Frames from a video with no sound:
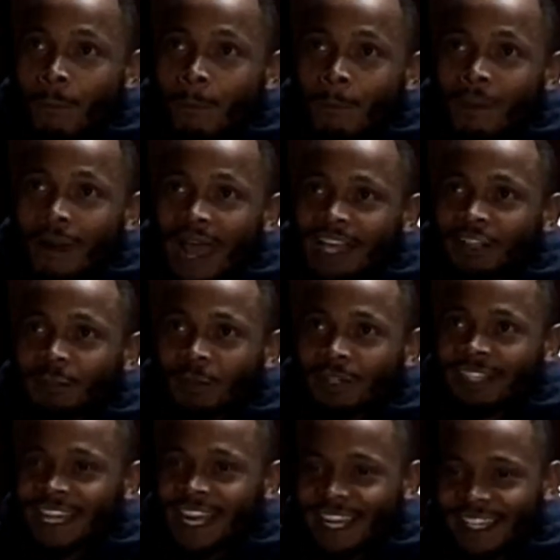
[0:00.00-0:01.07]

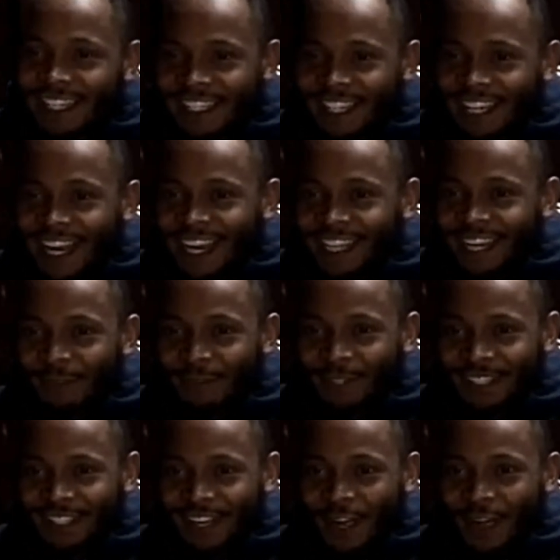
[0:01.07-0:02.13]
Blaxploitation. Ain't that what
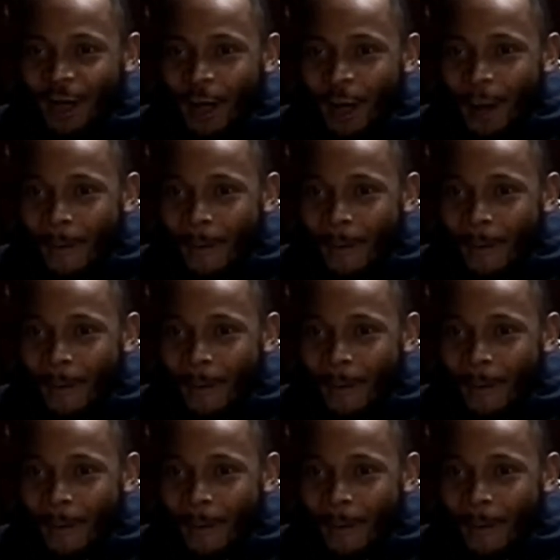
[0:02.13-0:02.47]
it's called?